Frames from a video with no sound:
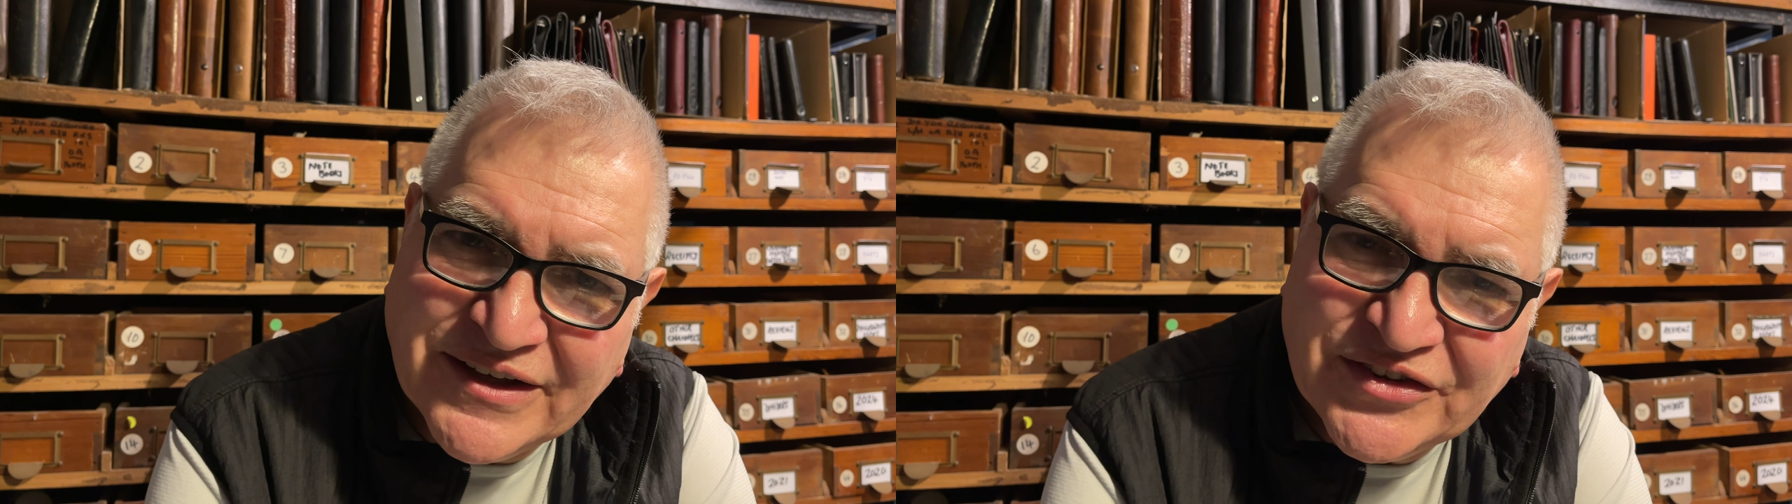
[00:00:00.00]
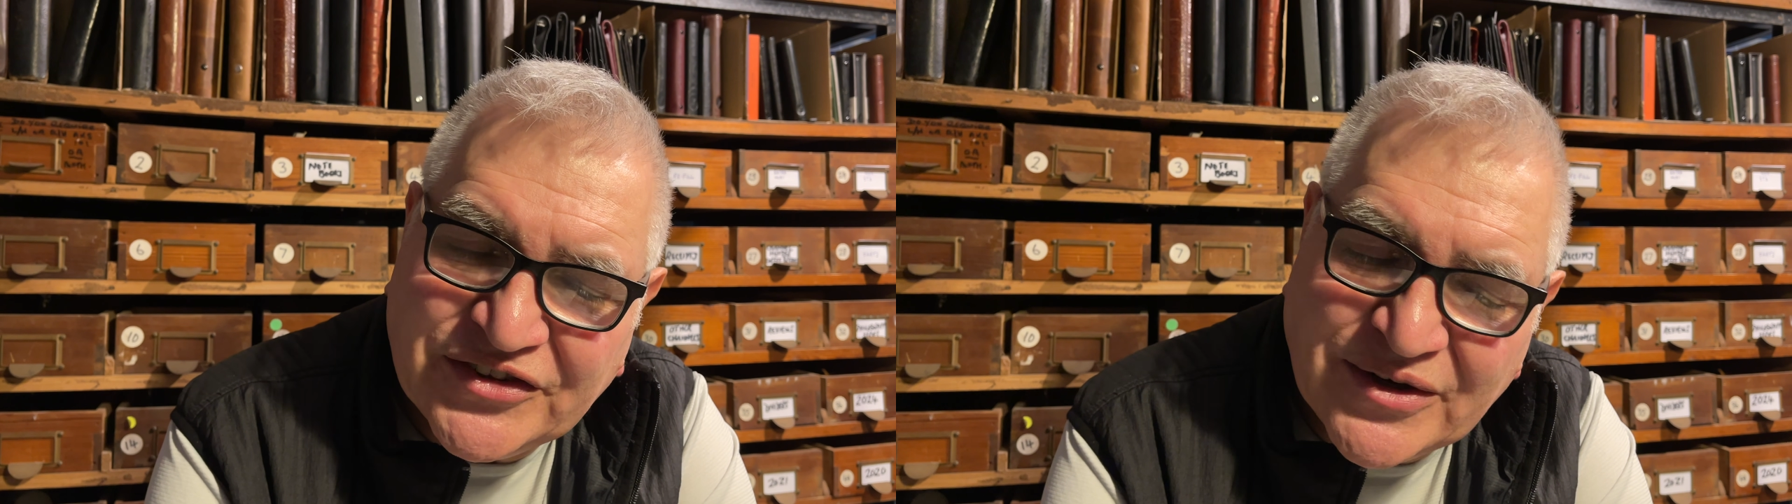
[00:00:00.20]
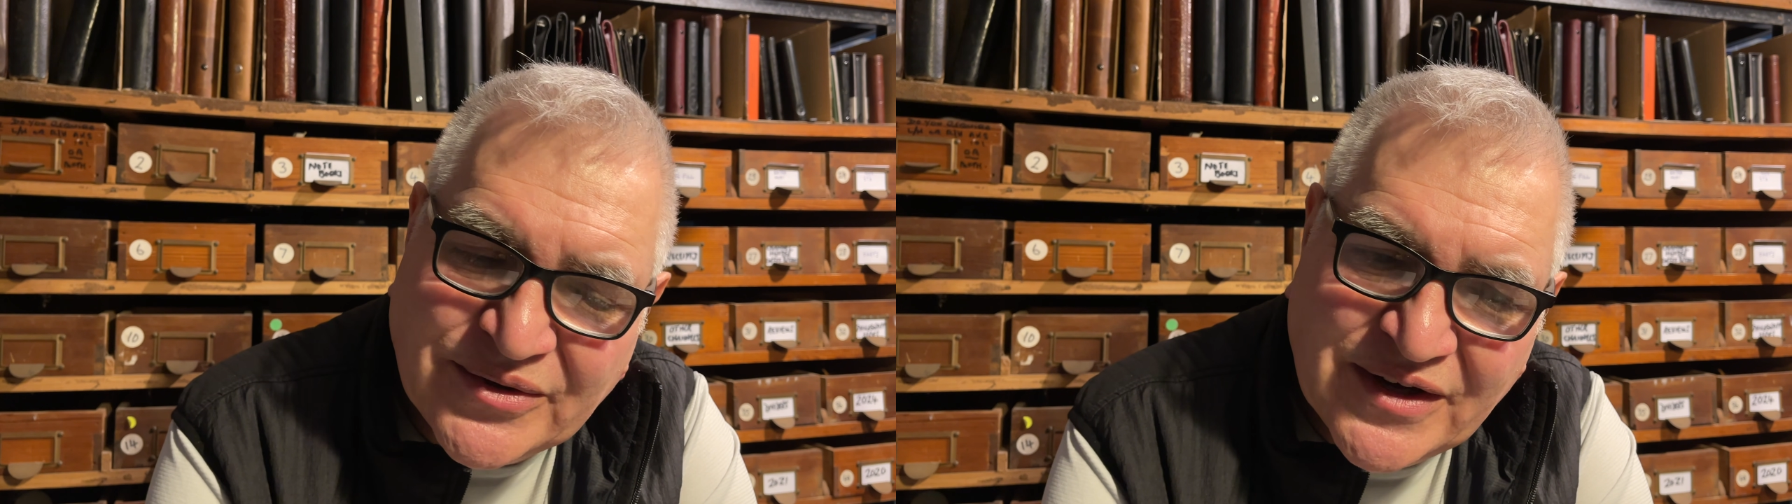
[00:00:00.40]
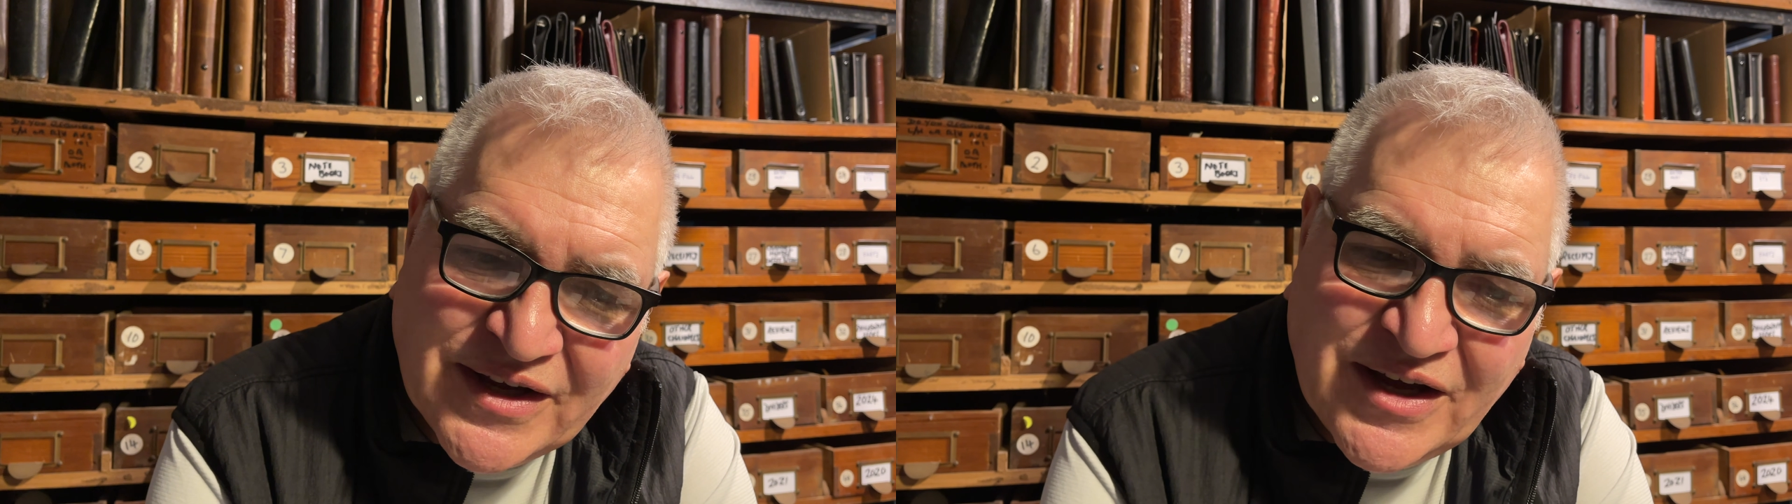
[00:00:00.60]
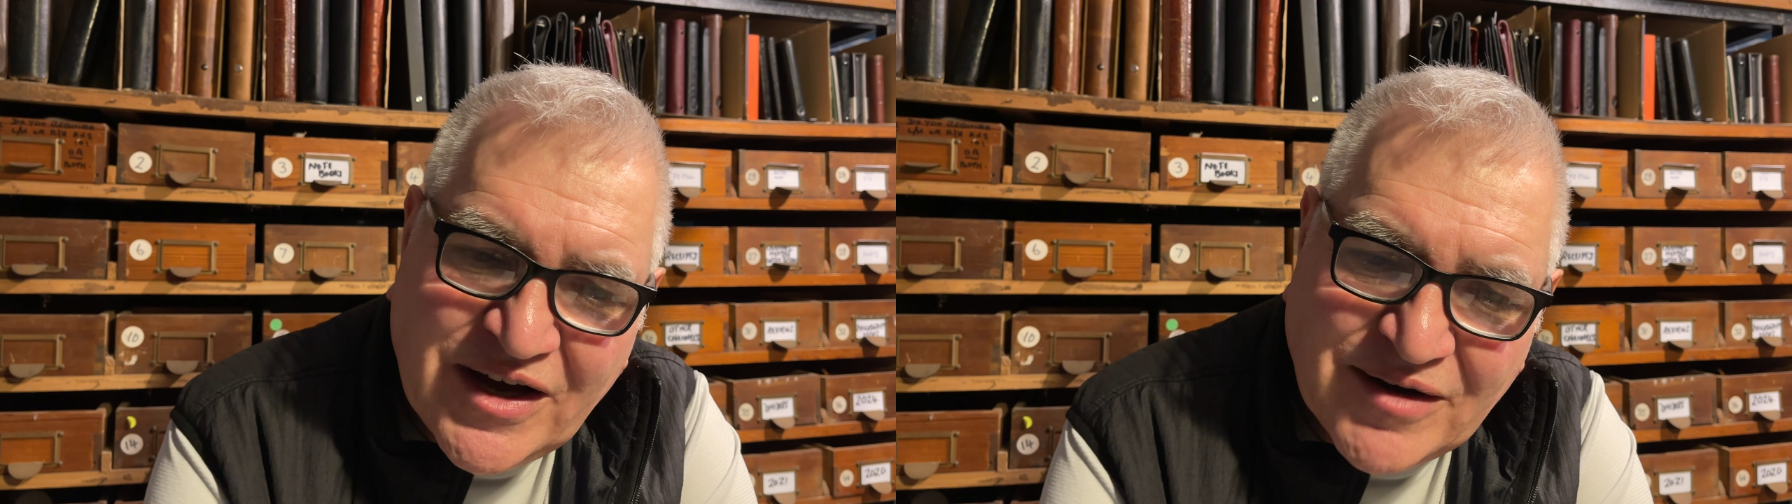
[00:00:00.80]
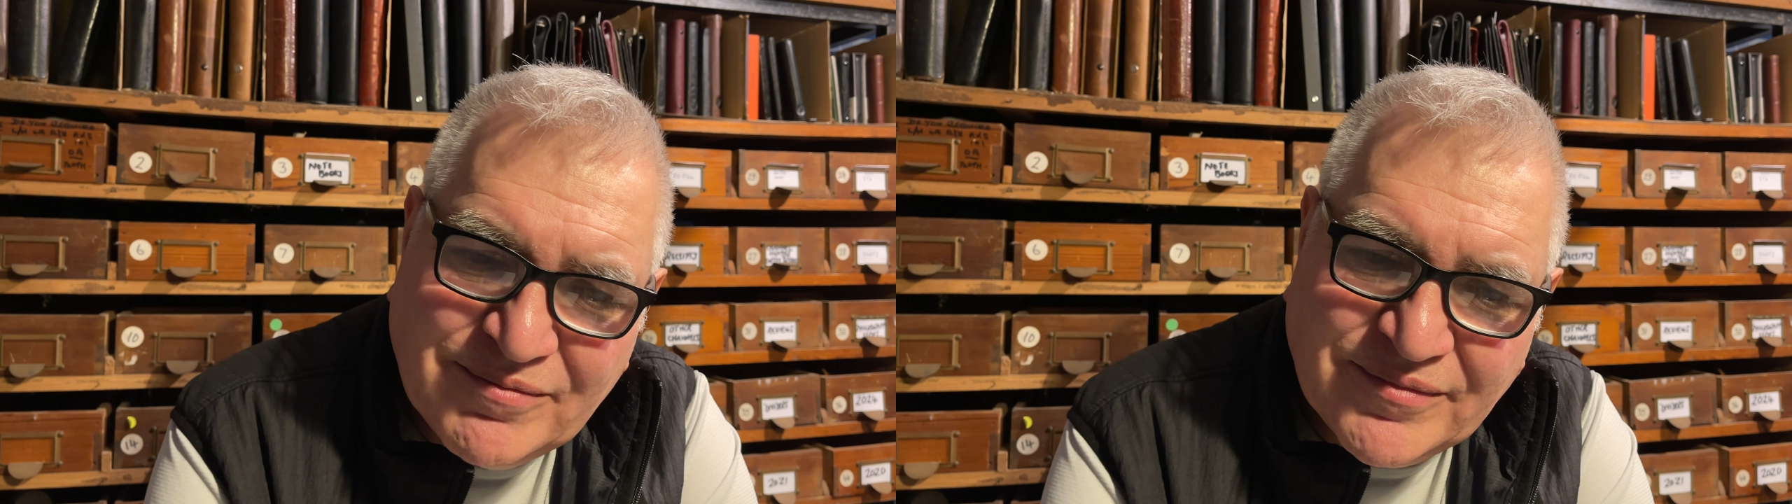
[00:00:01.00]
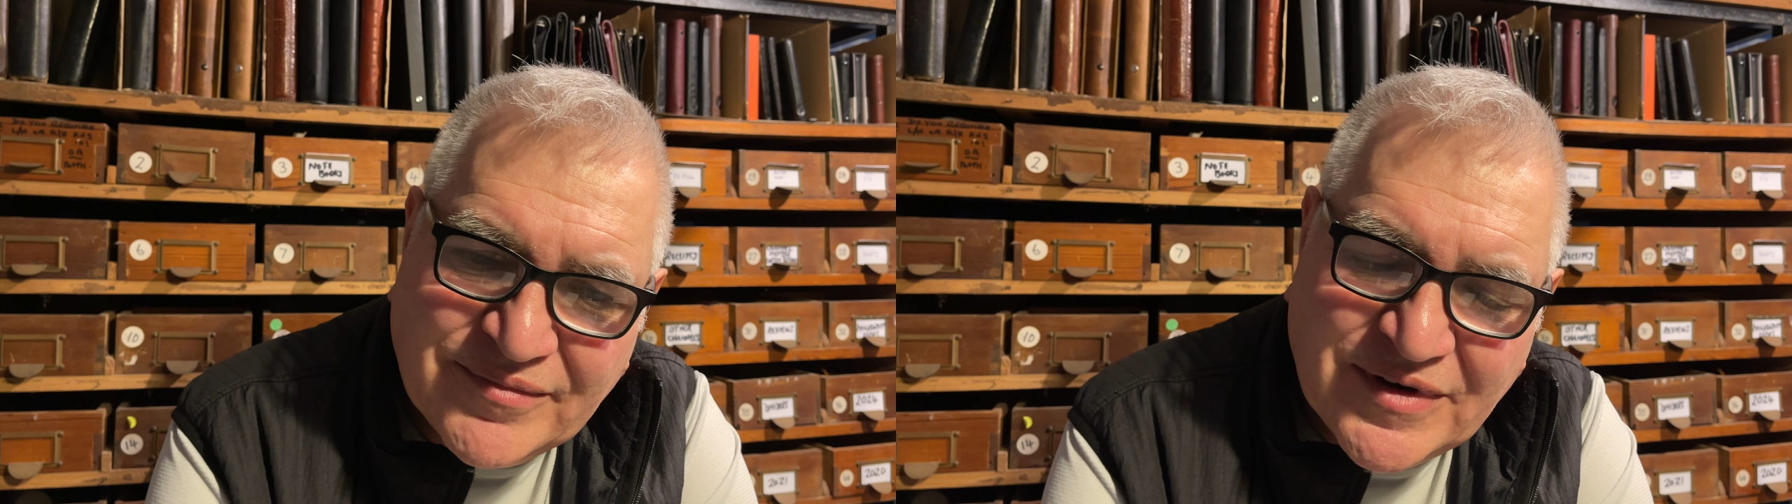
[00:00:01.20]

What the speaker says: So I'm